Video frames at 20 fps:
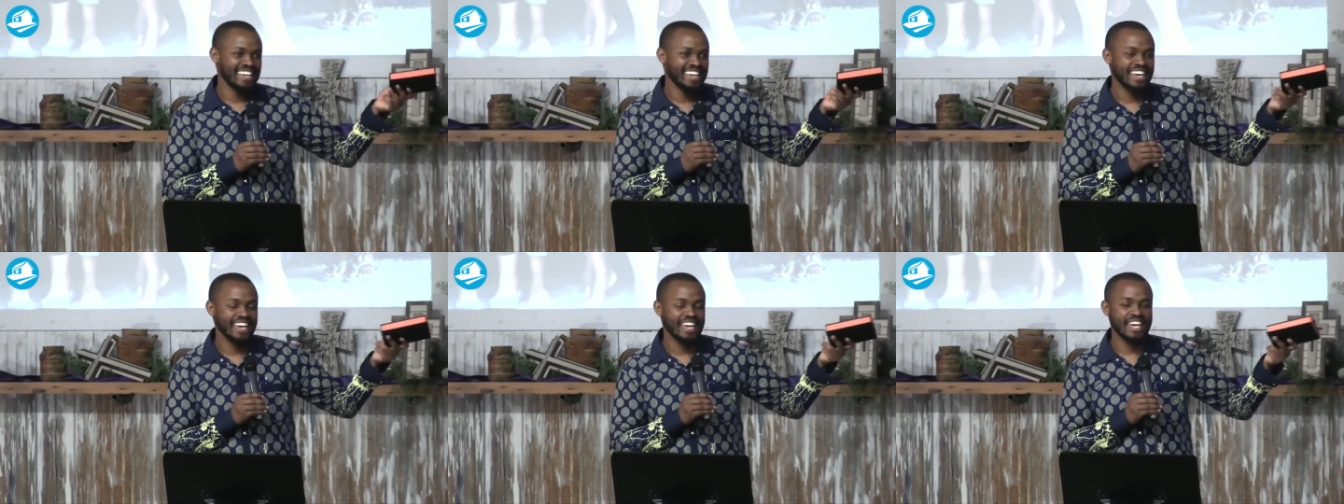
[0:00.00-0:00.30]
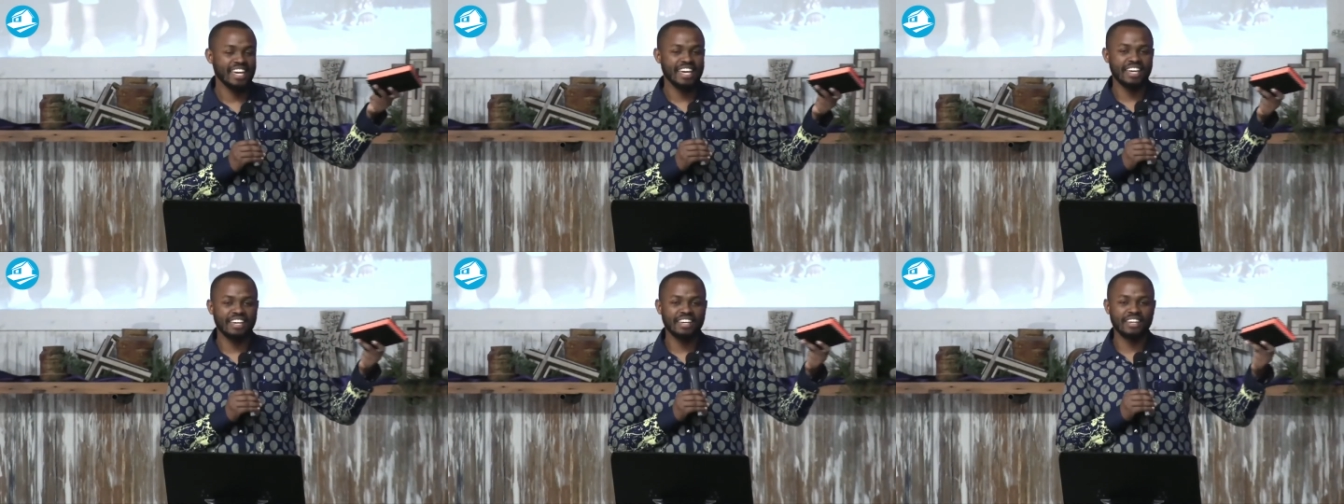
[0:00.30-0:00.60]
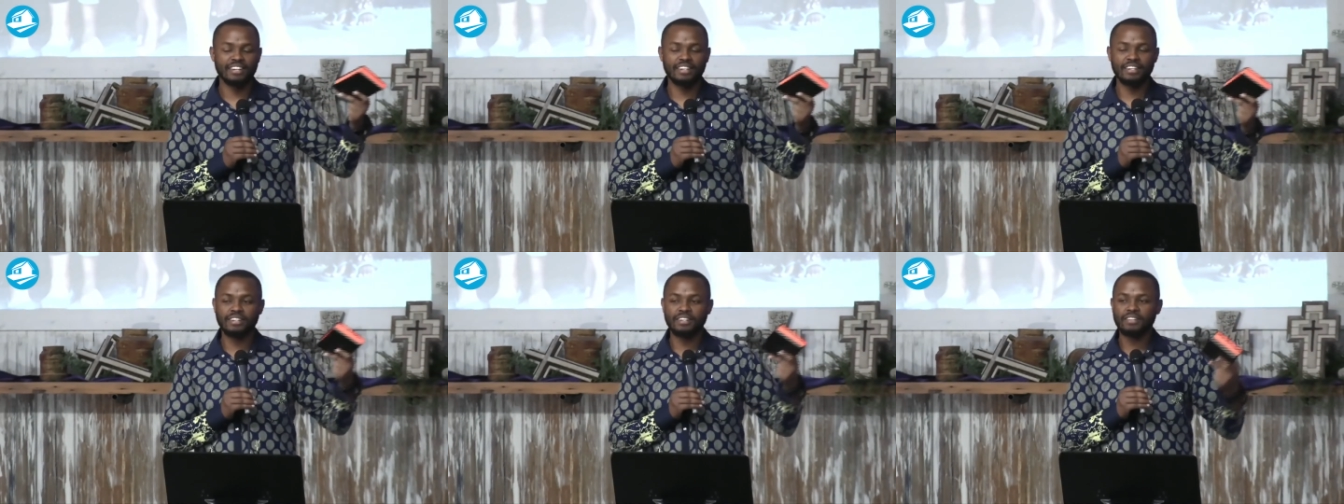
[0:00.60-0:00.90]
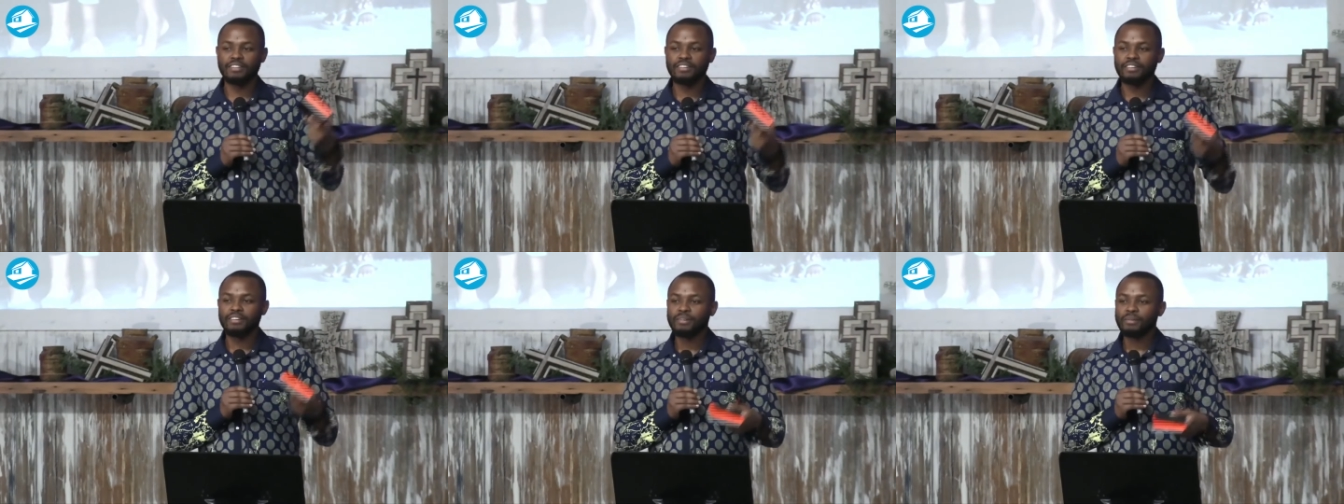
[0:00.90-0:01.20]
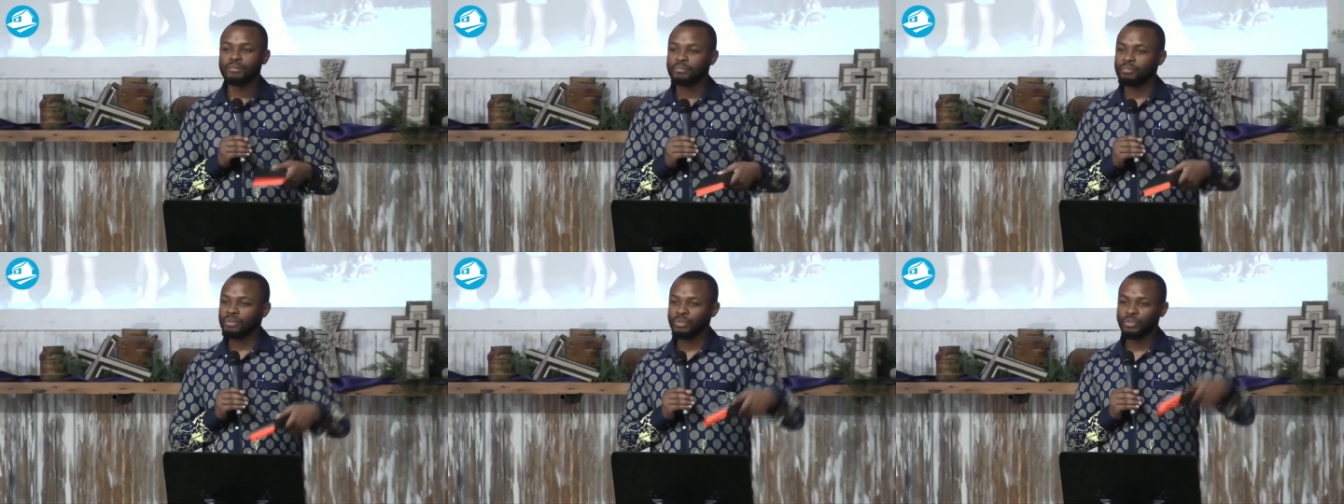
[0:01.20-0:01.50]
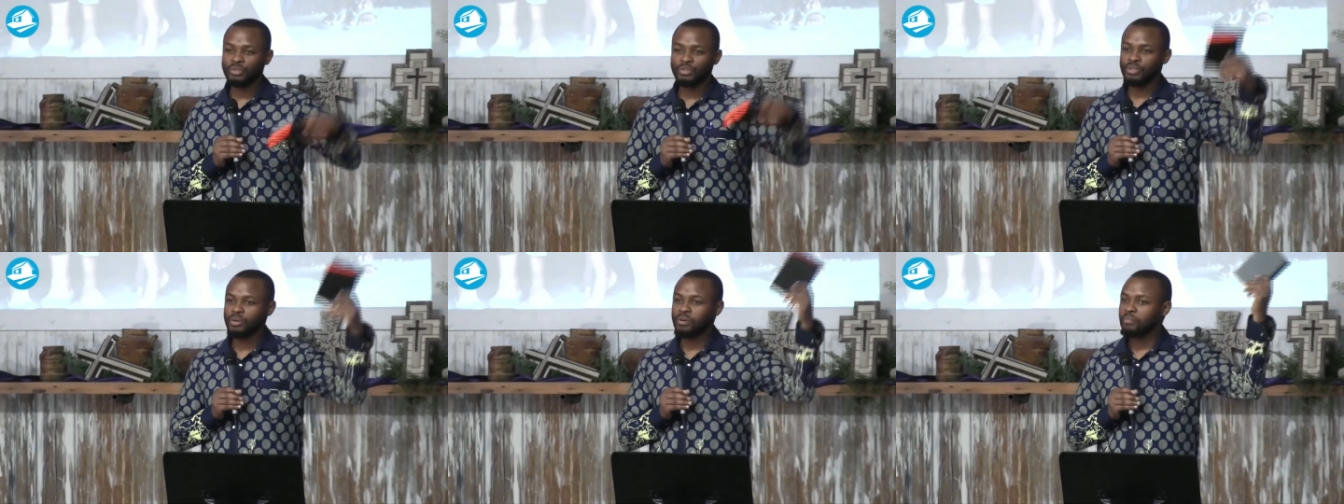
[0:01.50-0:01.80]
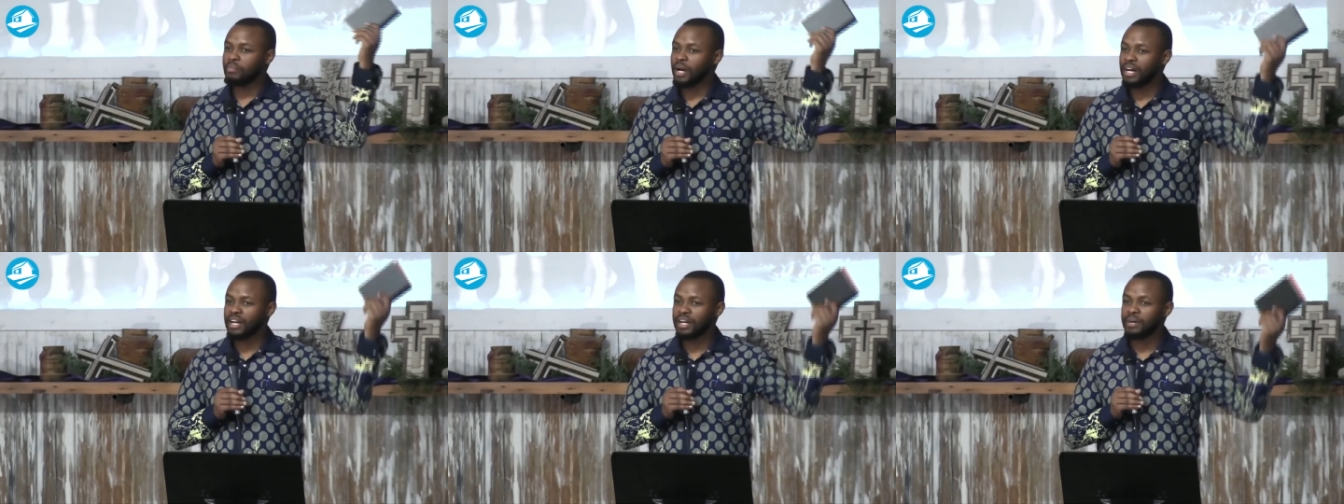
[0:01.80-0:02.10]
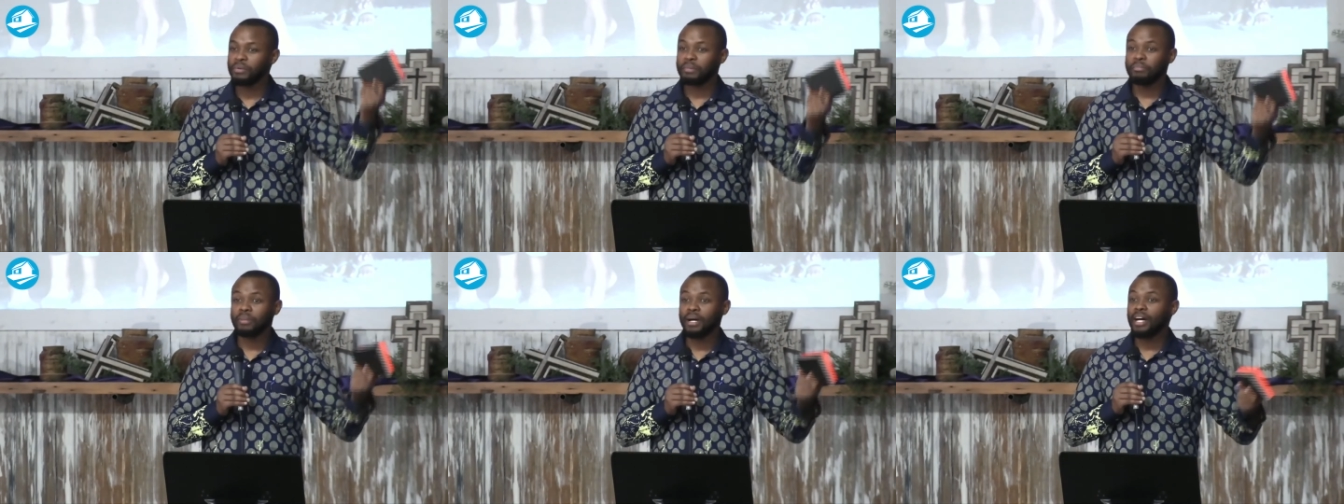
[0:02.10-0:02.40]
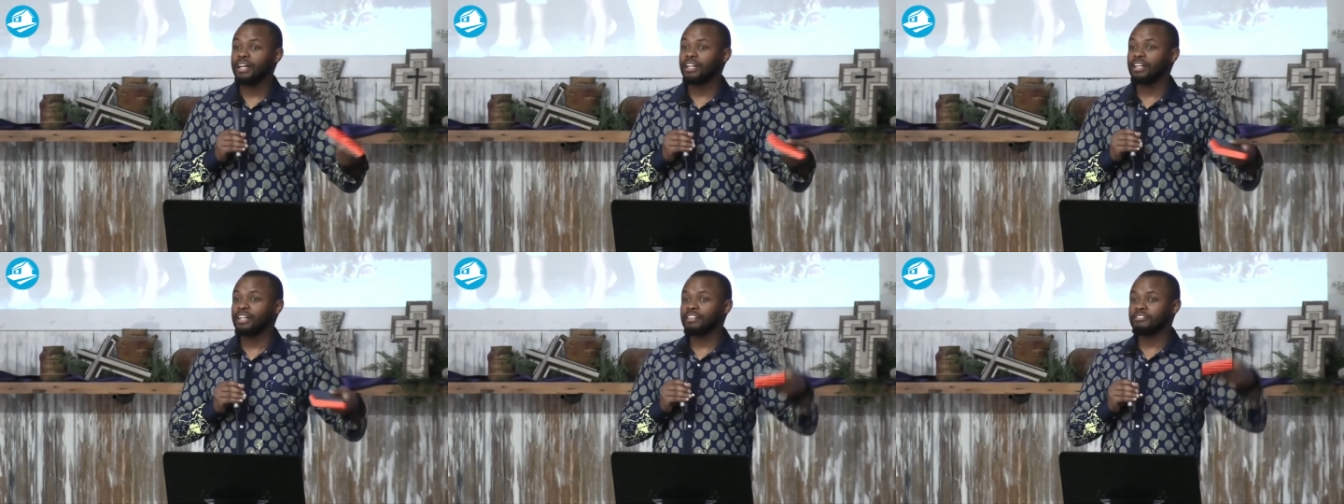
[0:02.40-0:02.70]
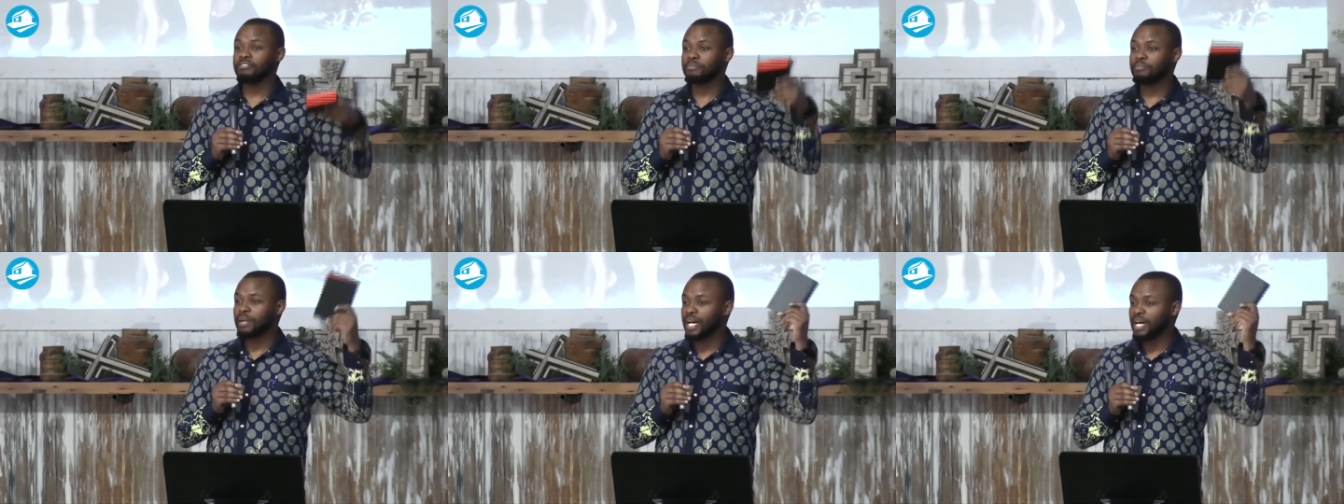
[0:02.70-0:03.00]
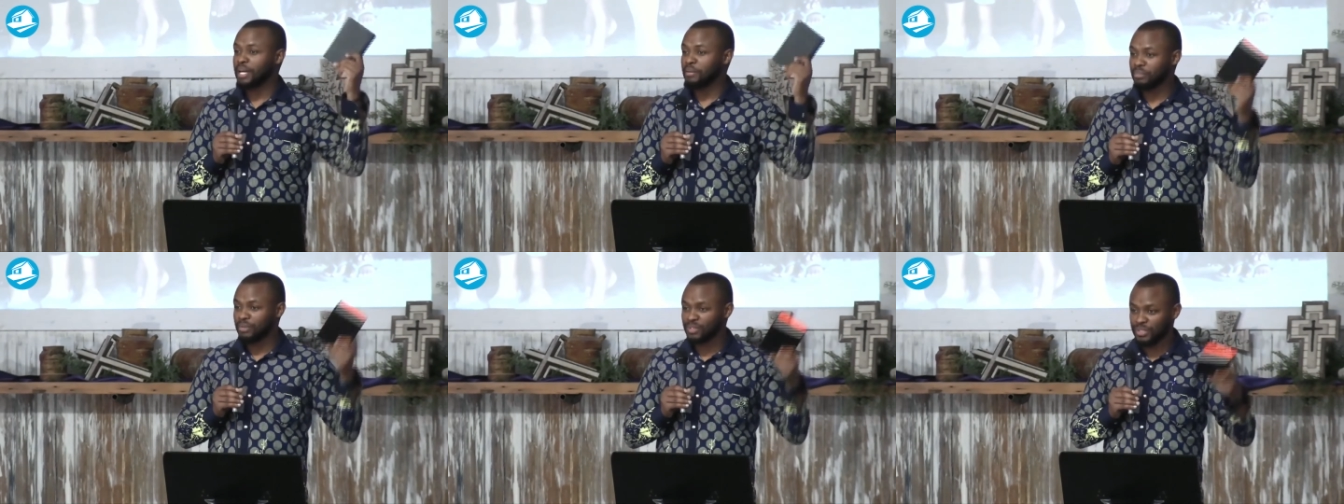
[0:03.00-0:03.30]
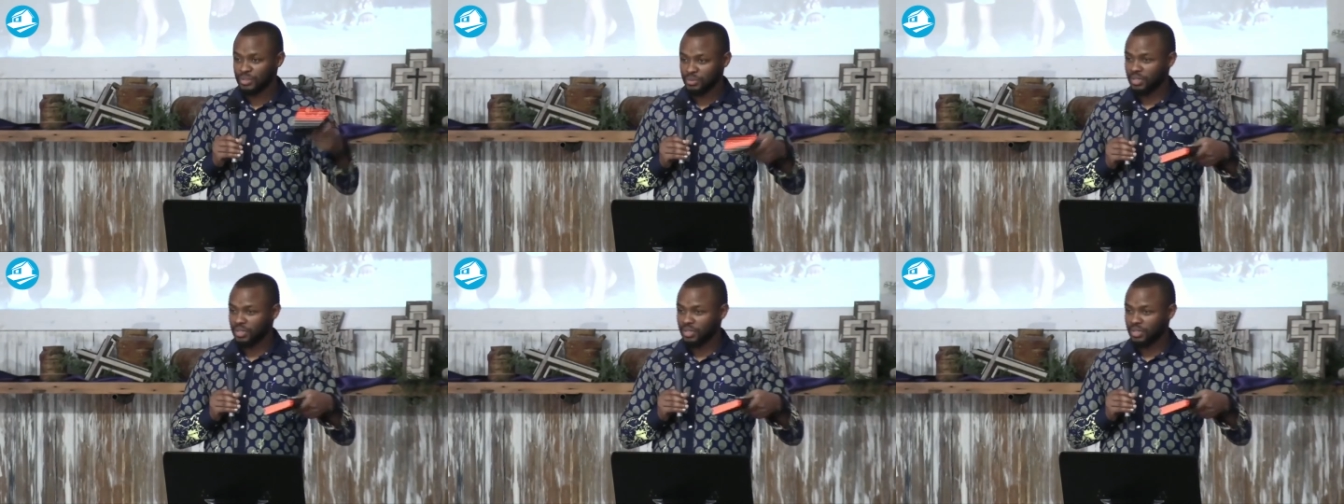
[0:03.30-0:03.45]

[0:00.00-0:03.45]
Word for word: And with your money, we buy a lot of Bibles,